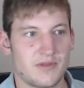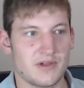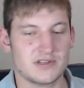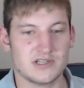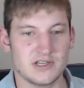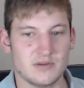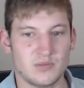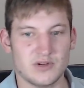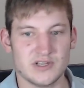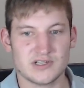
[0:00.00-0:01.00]
13
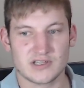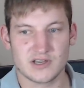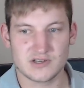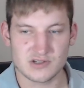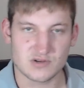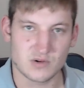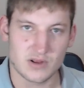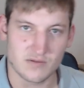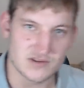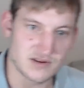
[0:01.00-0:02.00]
police stations all
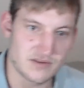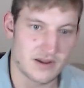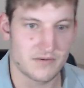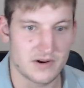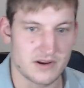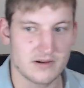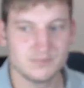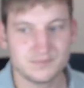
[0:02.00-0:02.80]
over South Africa.